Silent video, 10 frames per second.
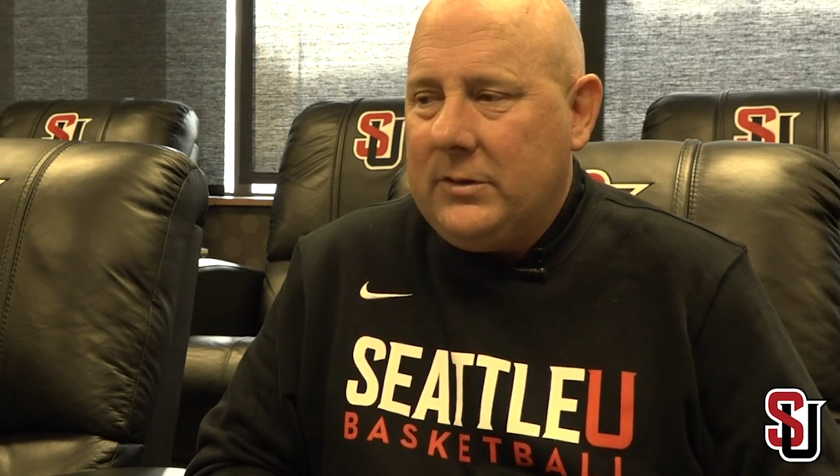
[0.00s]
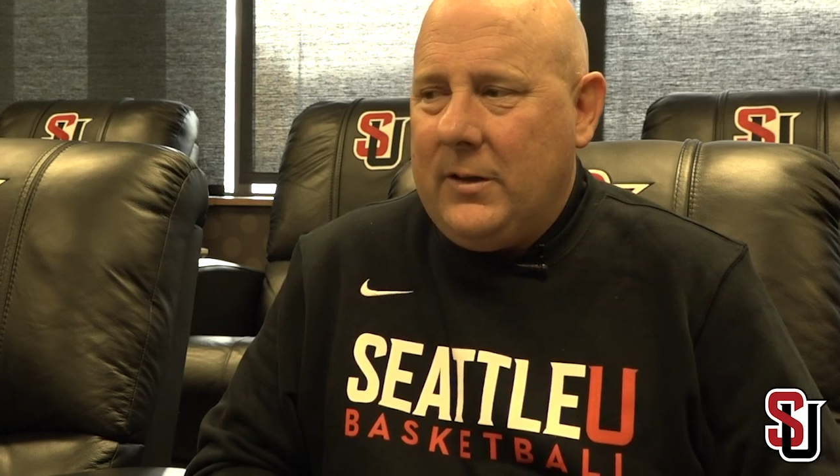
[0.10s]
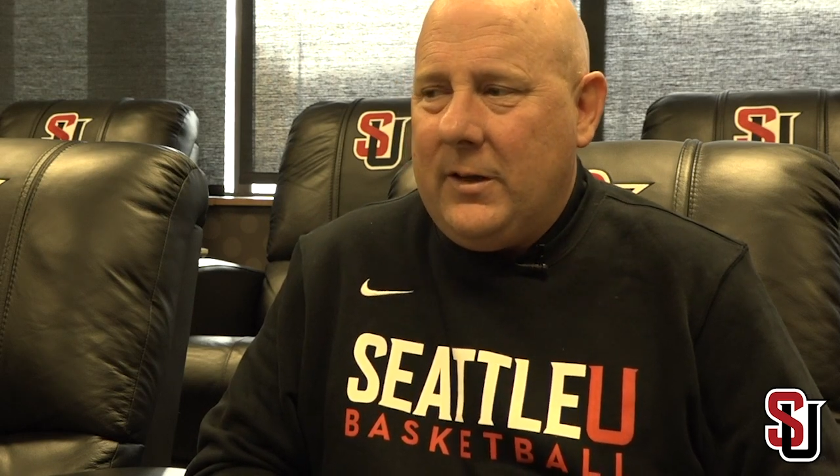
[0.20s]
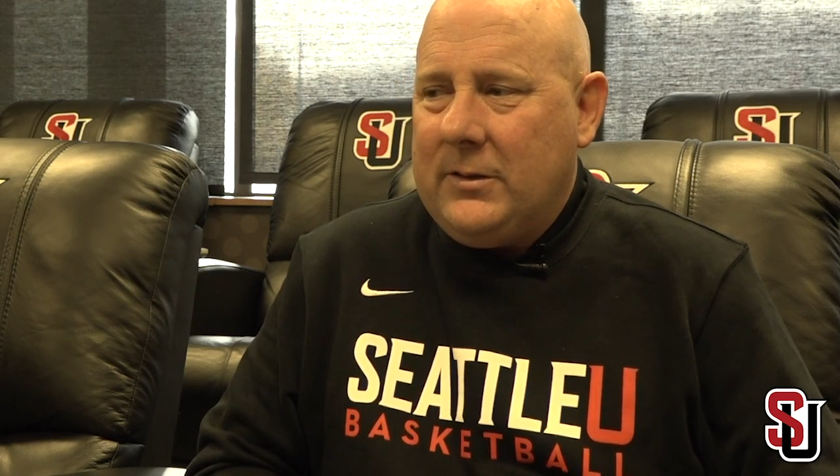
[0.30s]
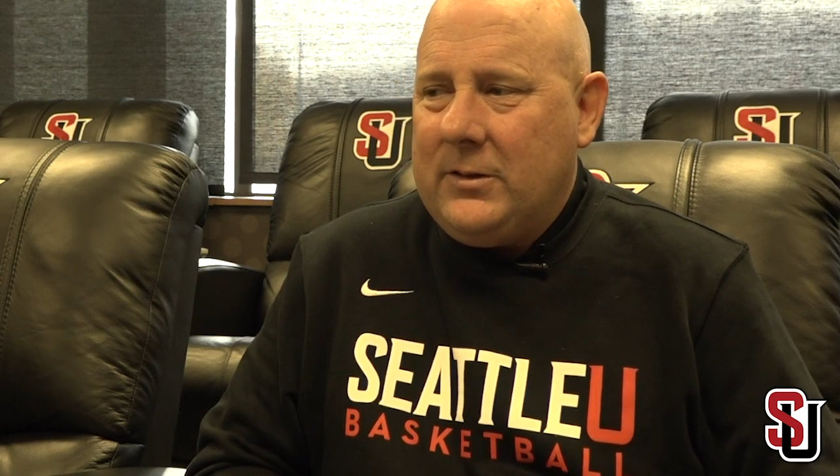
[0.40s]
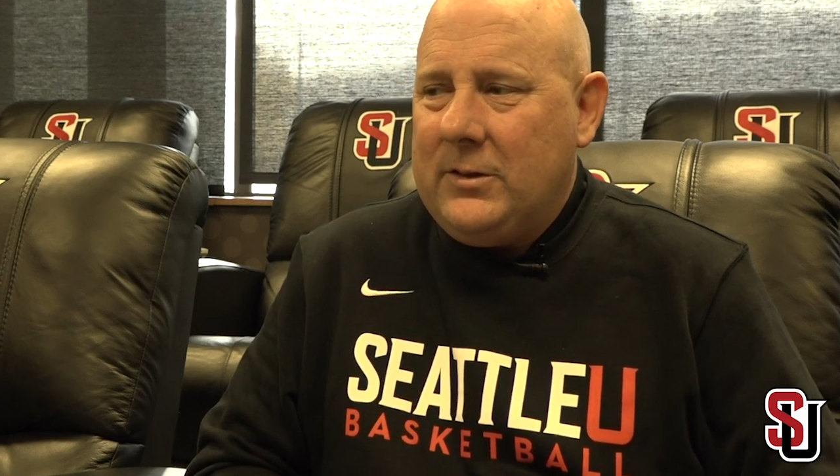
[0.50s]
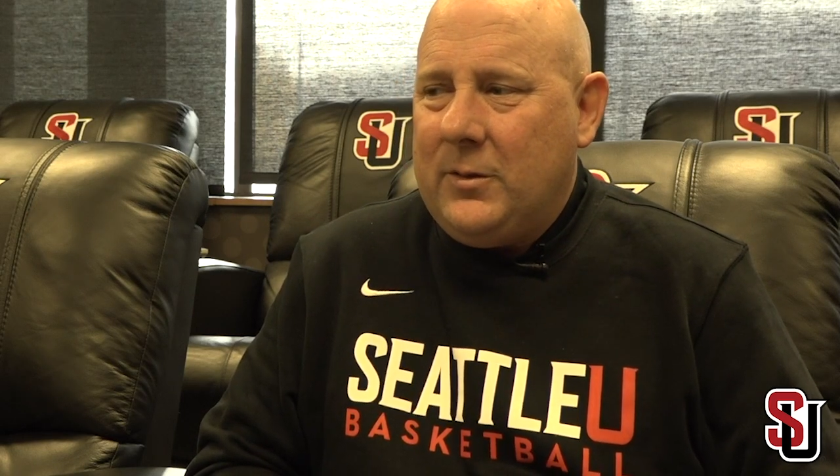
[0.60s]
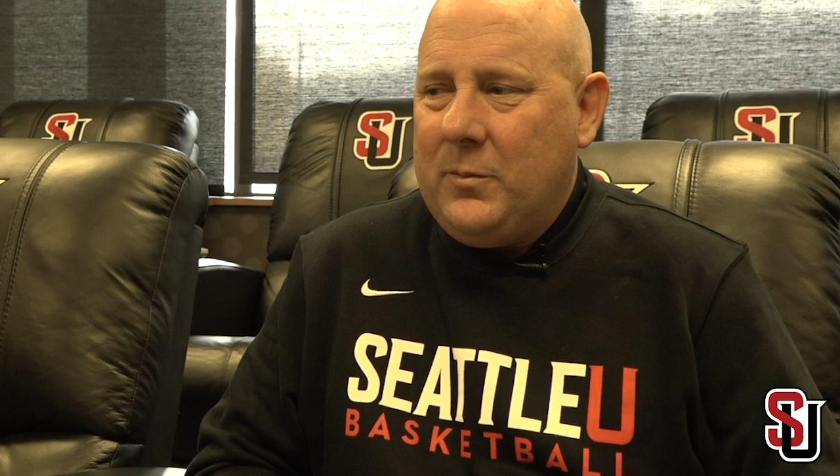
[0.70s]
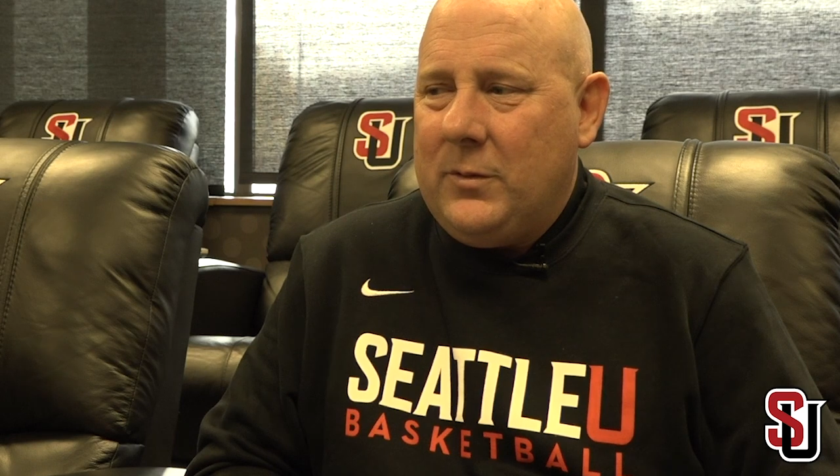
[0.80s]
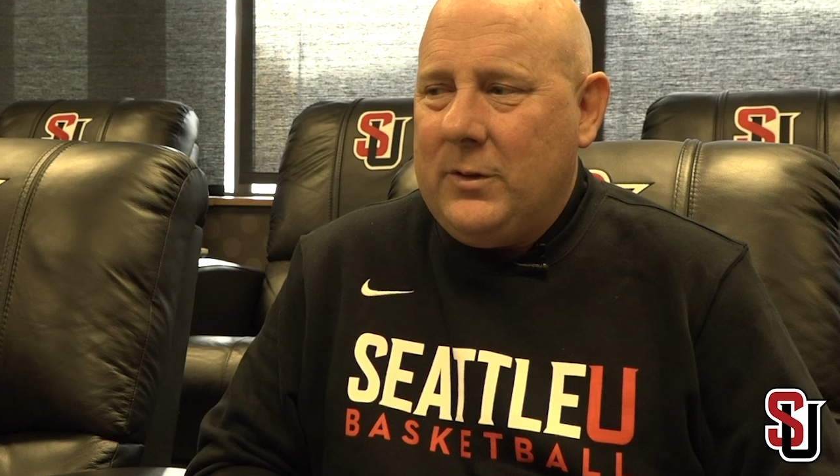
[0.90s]
That's
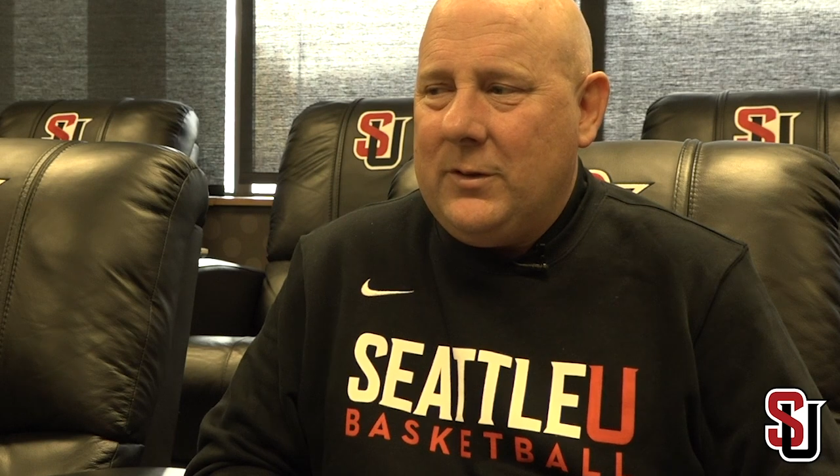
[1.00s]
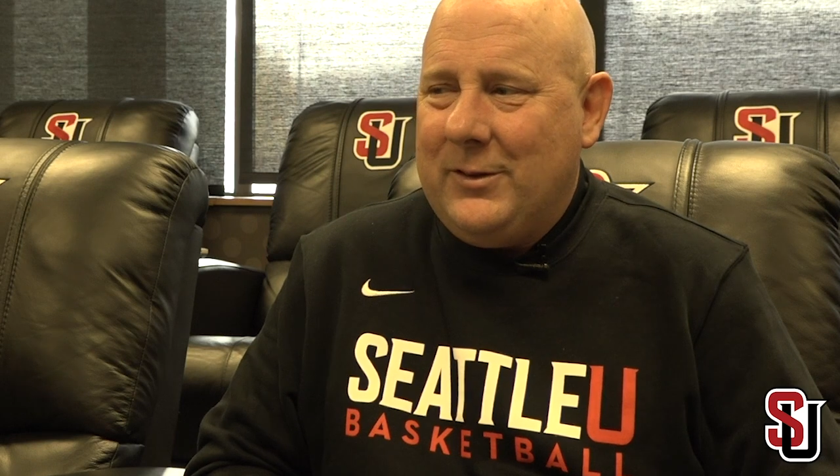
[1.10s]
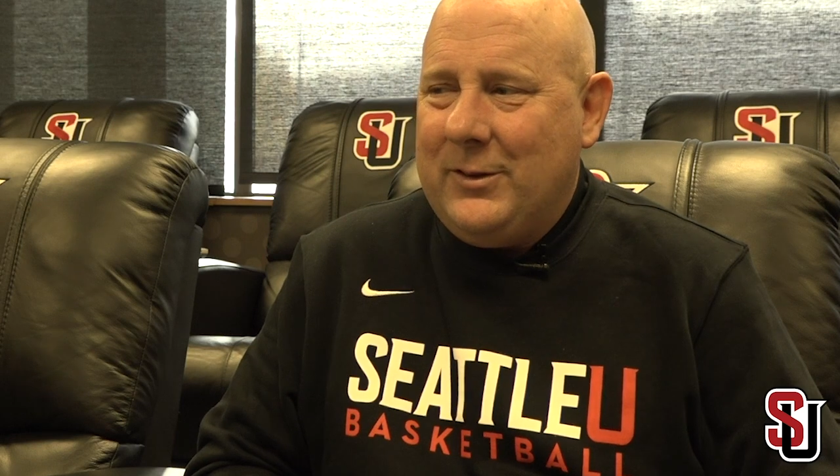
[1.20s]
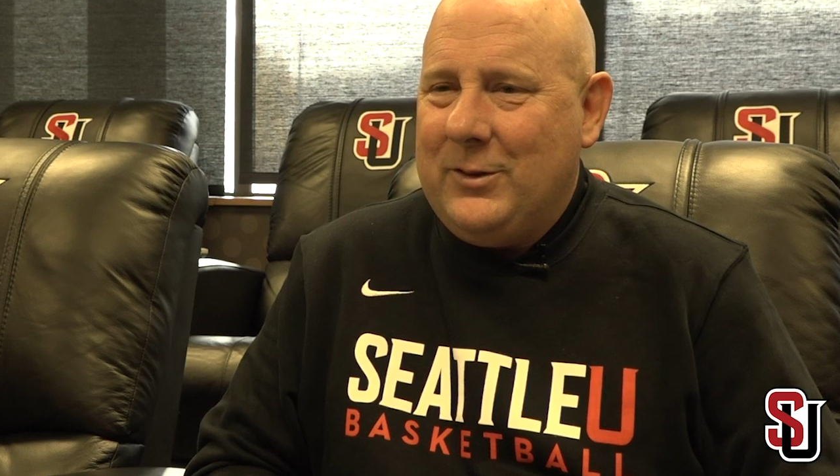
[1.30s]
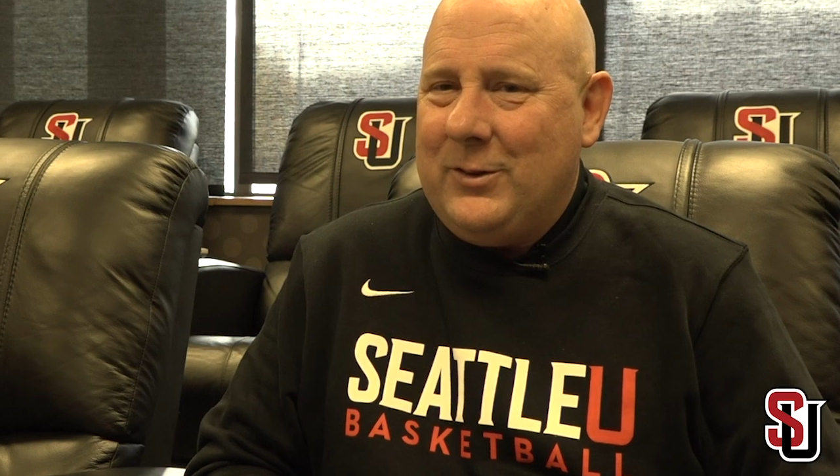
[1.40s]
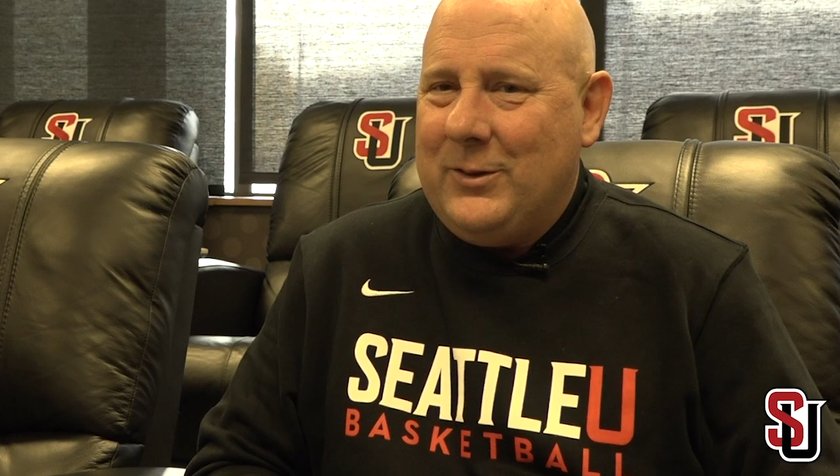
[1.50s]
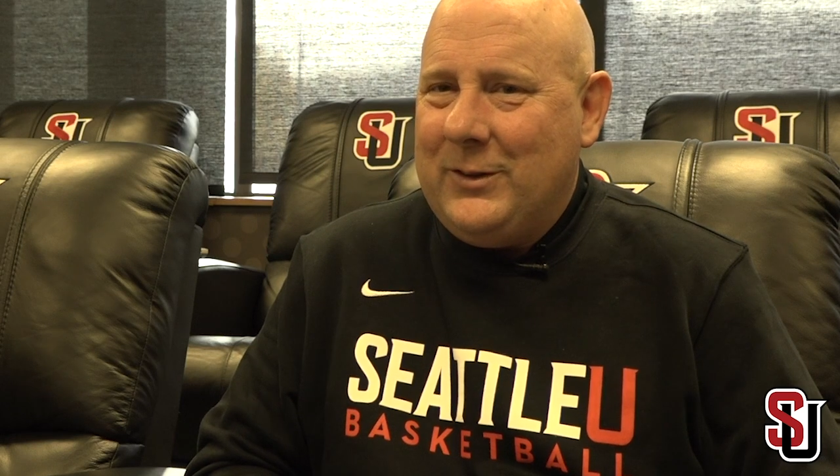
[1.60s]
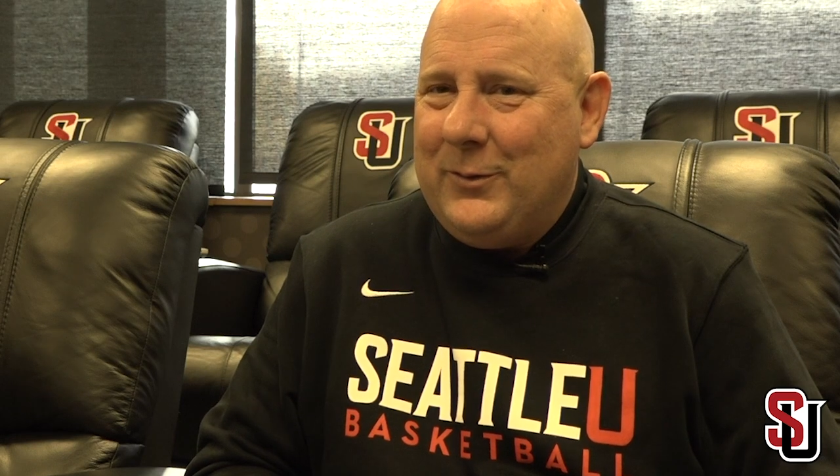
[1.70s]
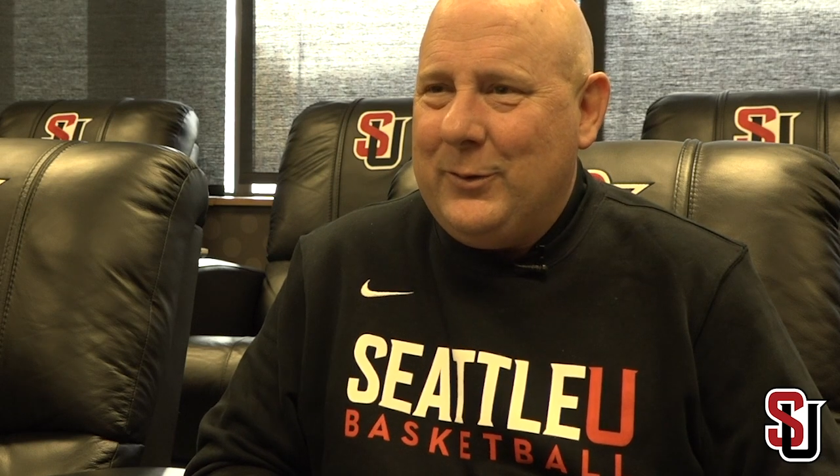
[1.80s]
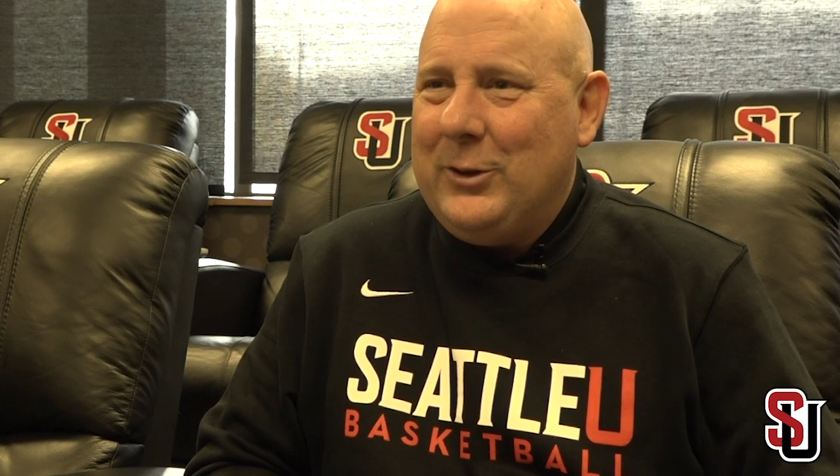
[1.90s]
something that's still in
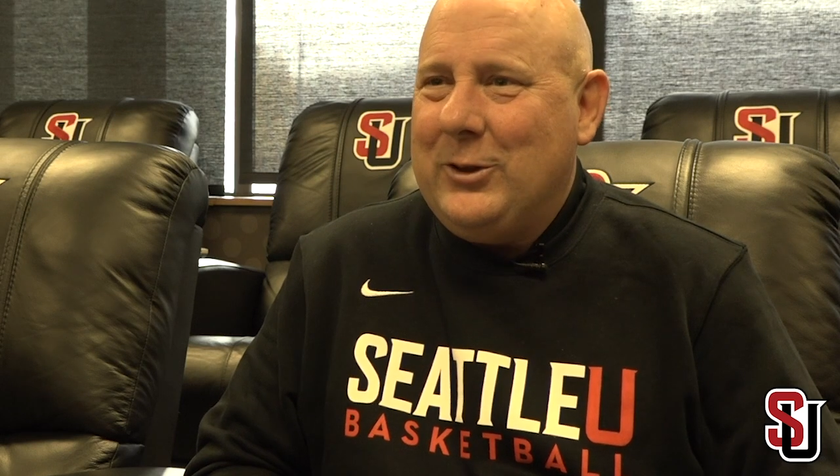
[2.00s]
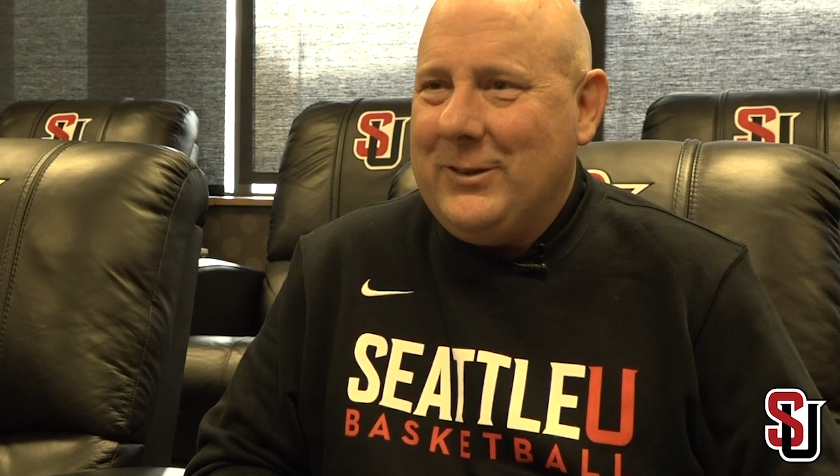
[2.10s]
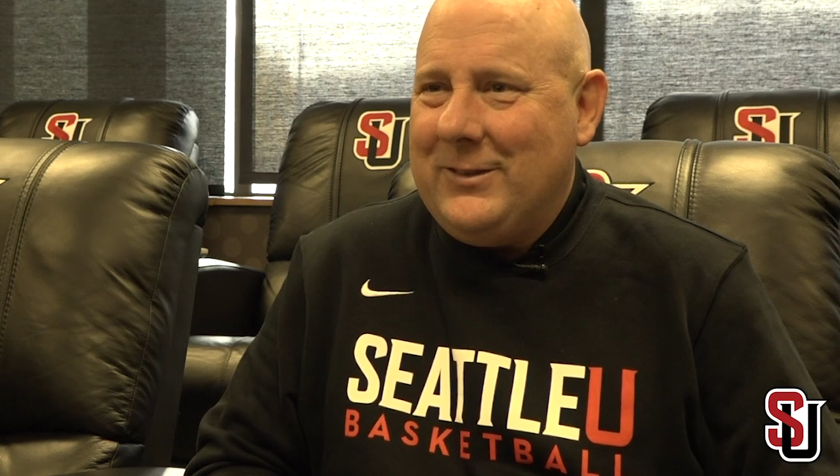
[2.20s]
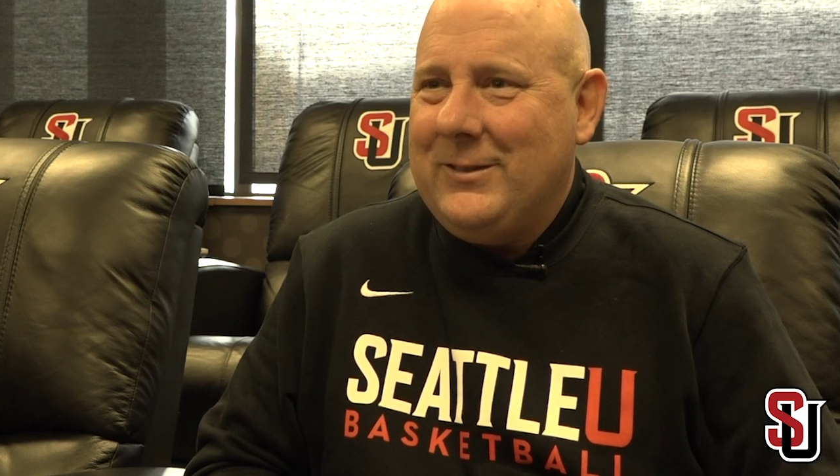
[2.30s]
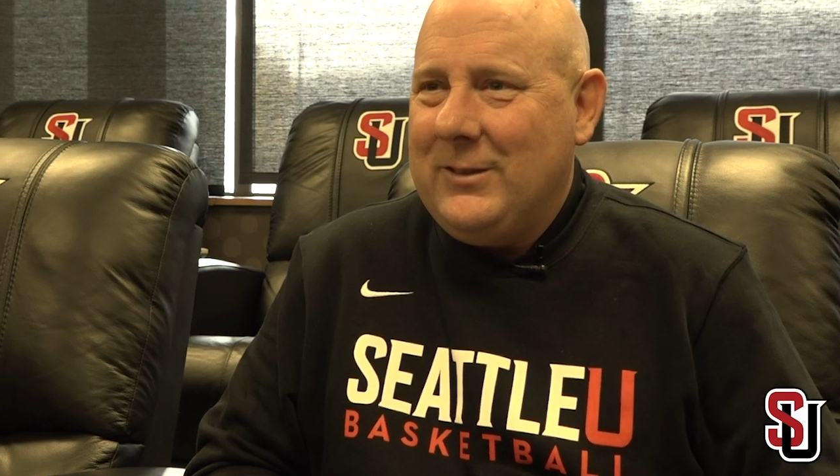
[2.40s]
the vision.